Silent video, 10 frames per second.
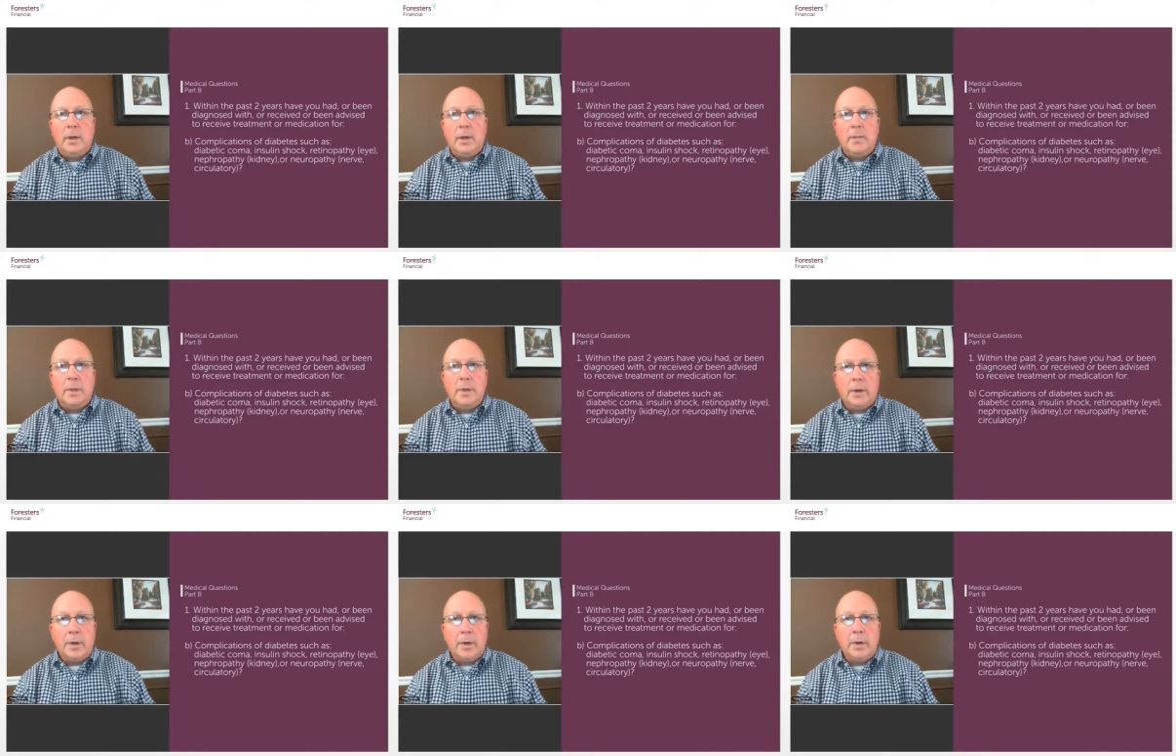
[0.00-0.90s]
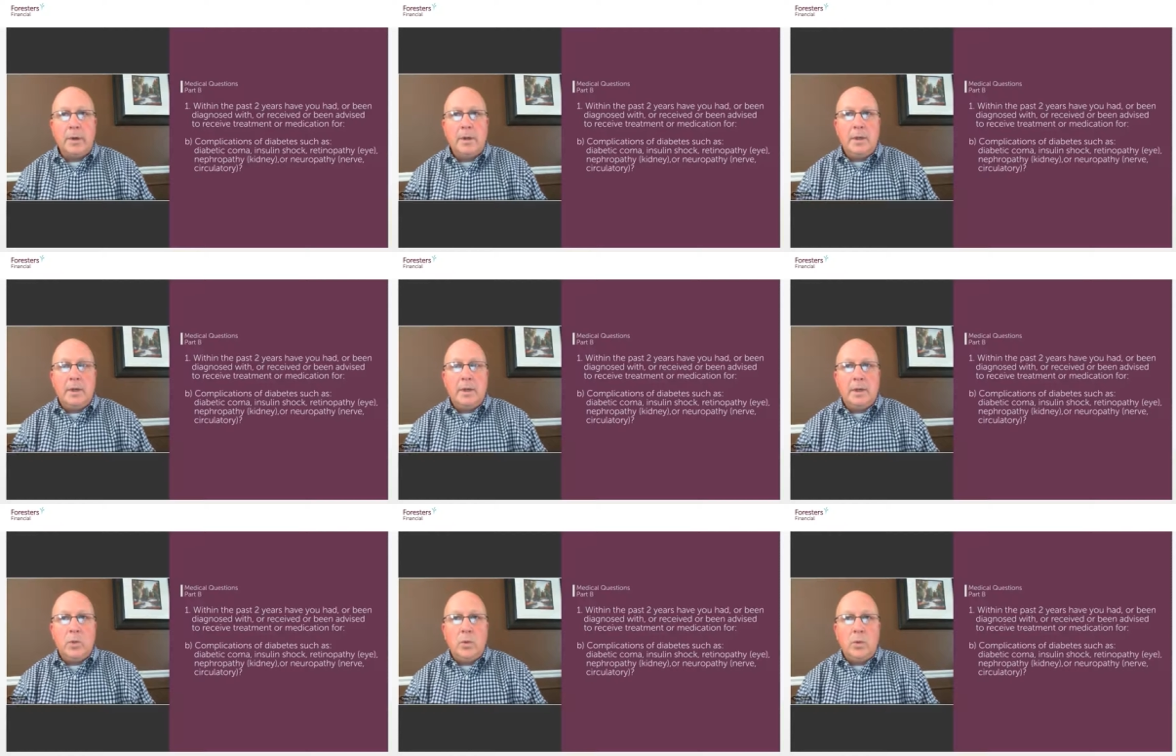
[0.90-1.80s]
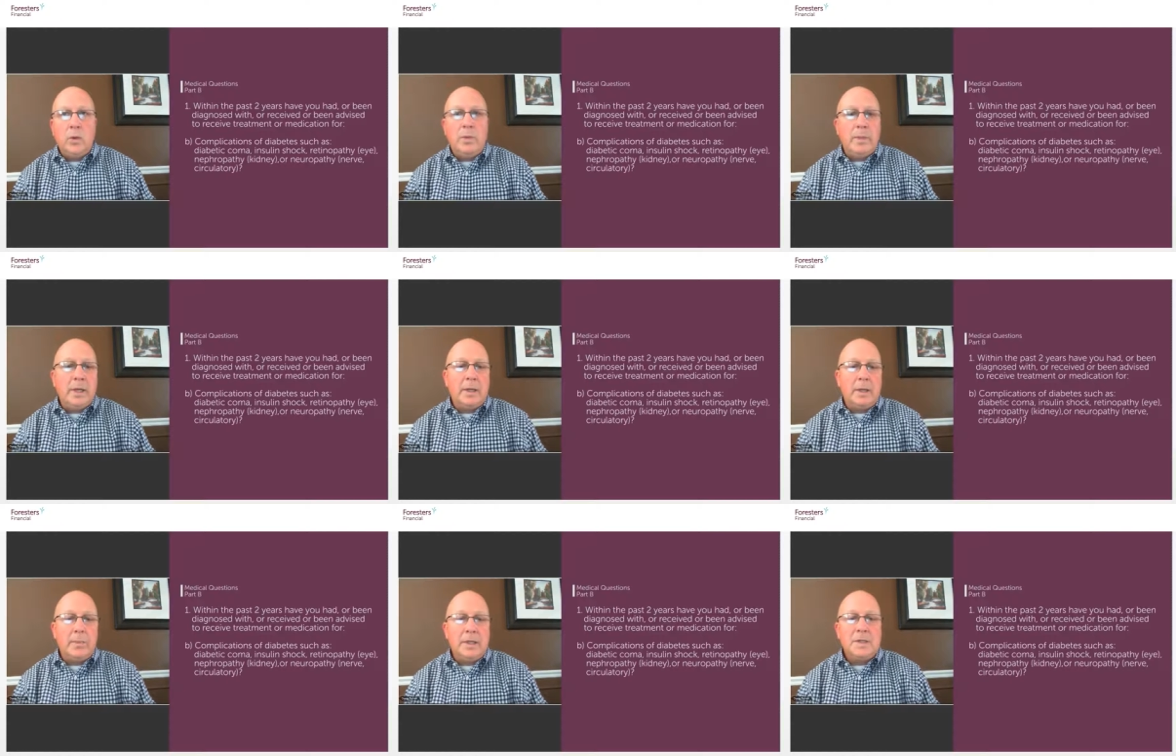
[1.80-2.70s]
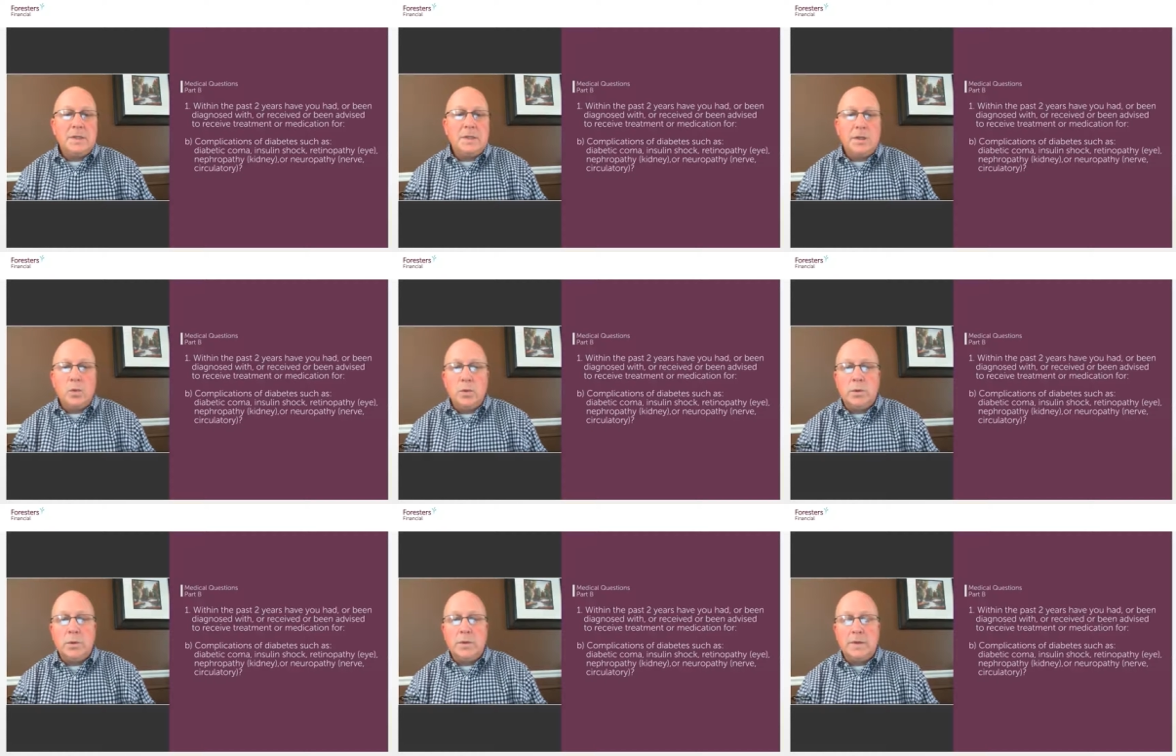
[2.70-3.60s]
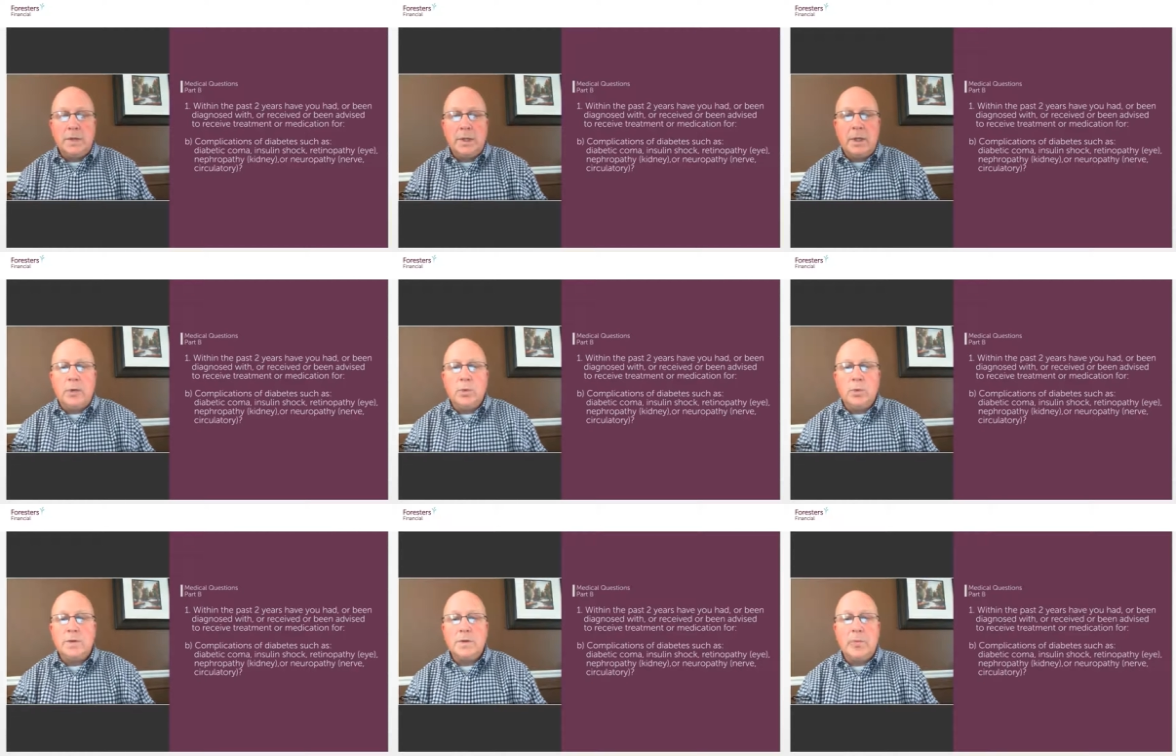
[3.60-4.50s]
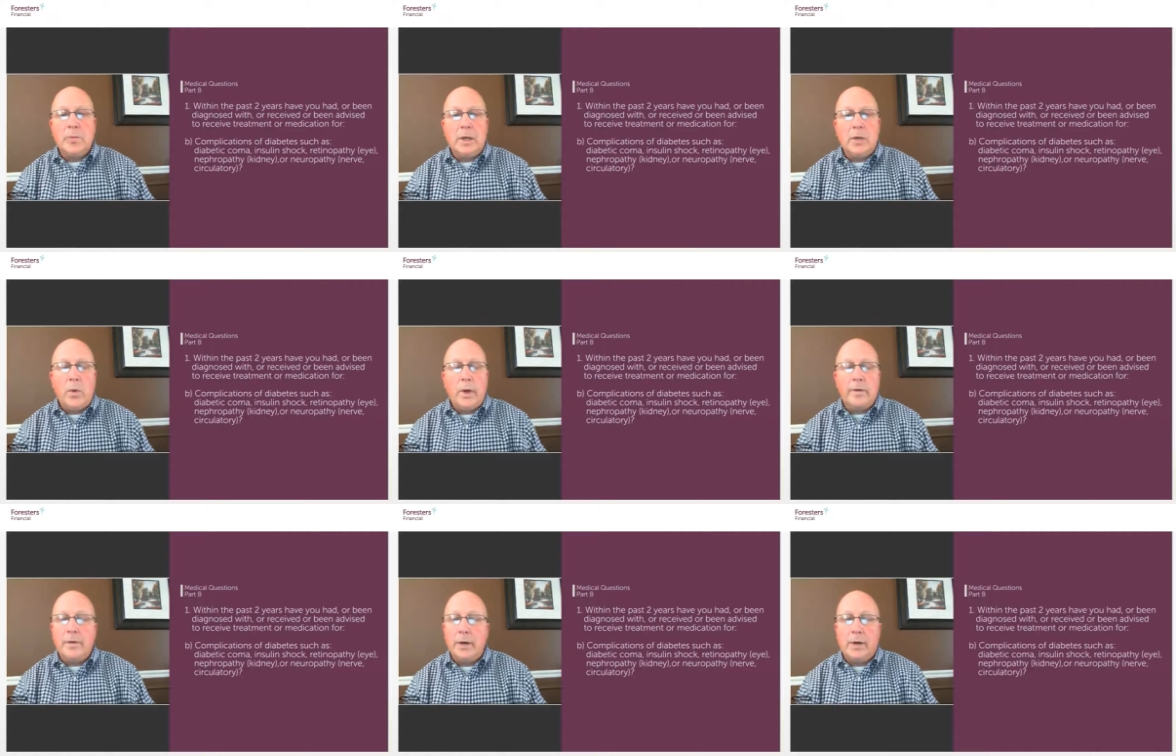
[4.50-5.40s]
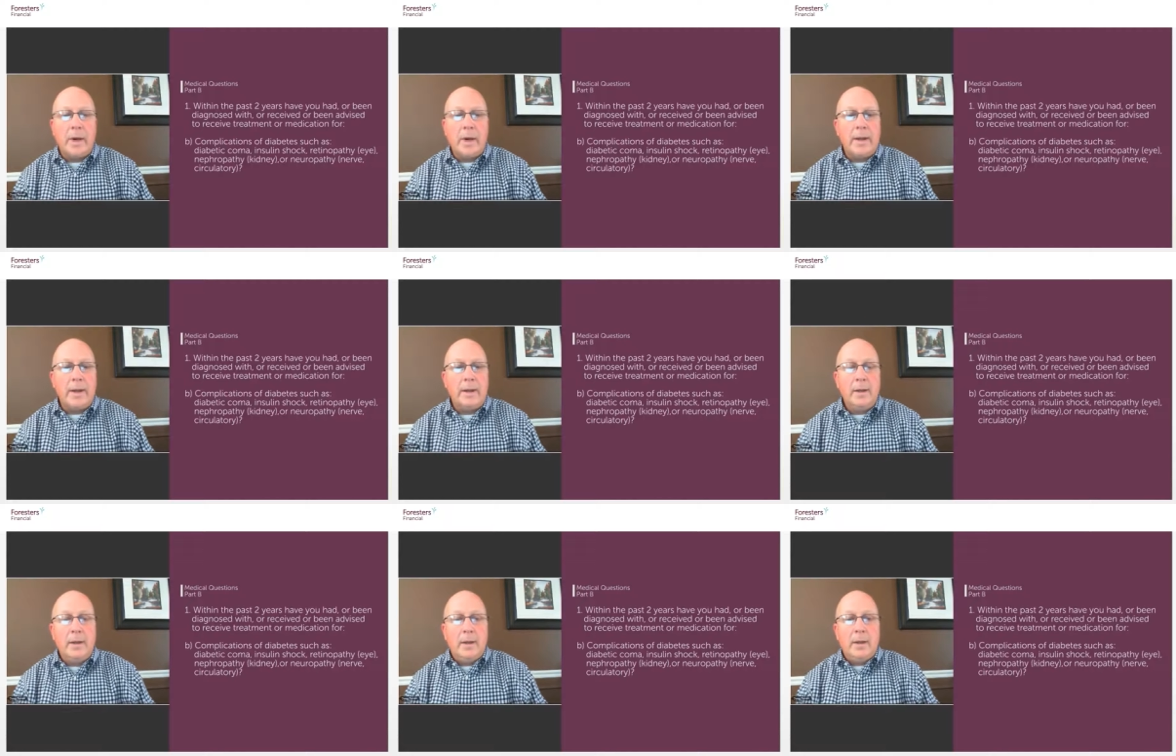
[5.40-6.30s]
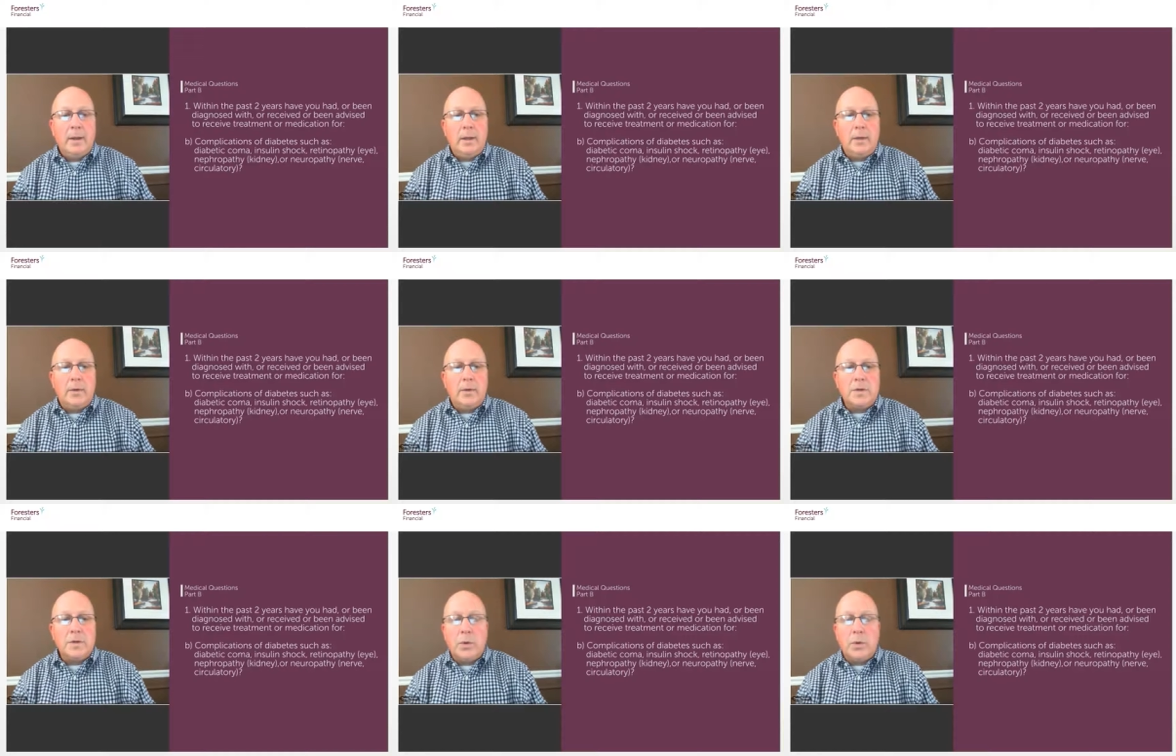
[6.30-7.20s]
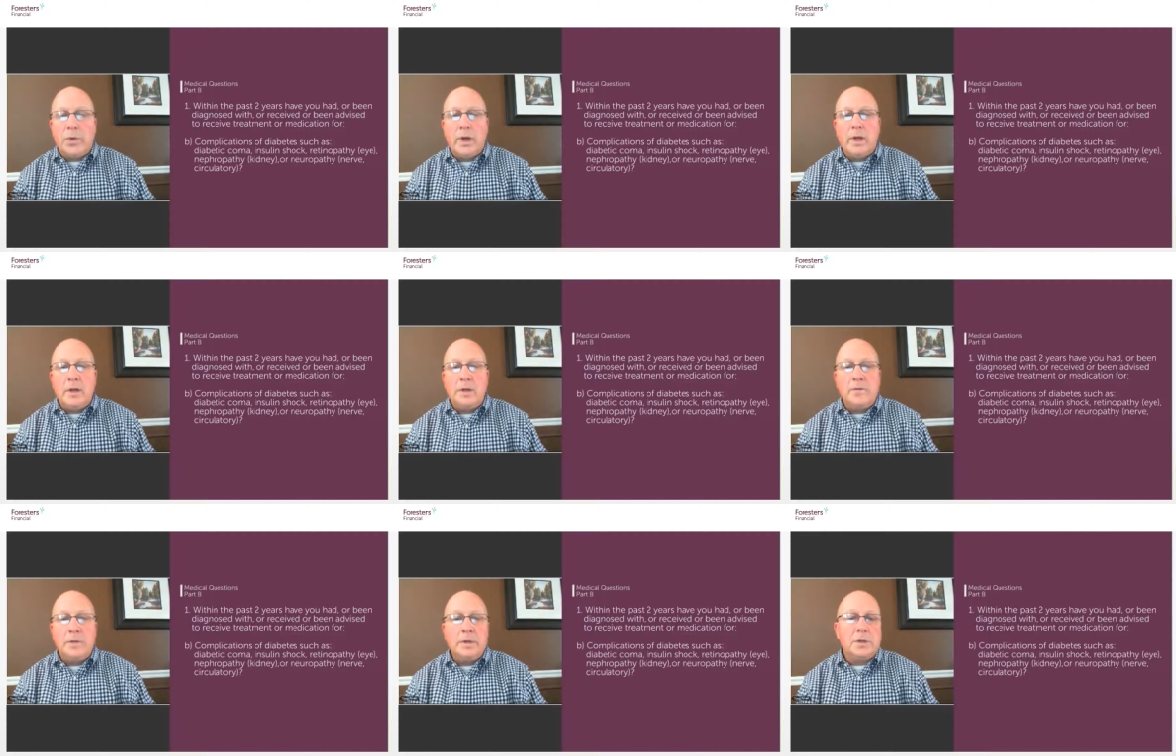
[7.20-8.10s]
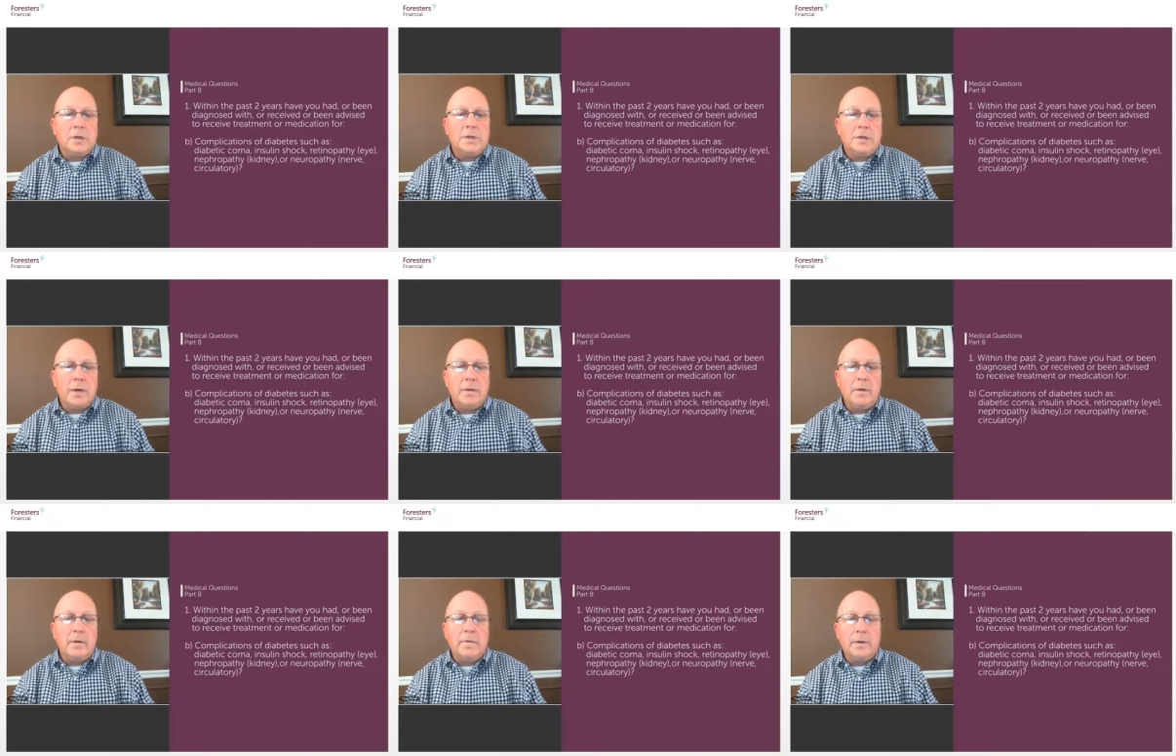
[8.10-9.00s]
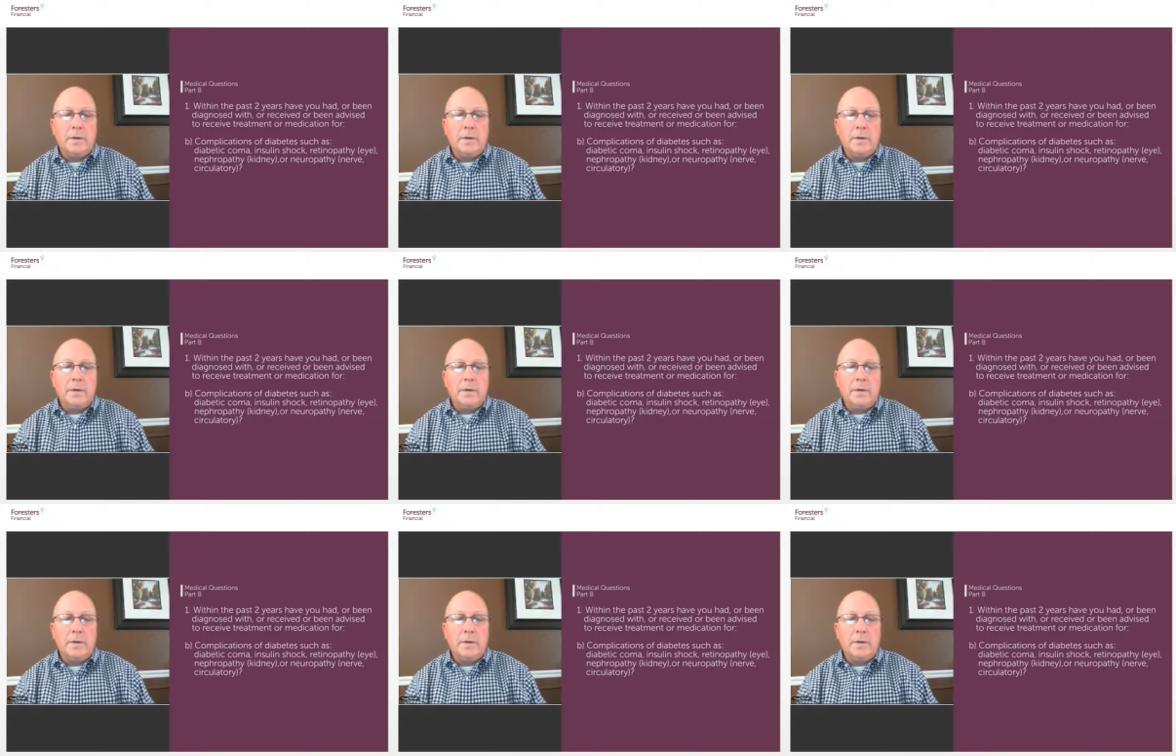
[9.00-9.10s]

Lyrica, it will make, based on the rules, and again, rules are black and white, they're not gray, and there's no underwriting intervention inside of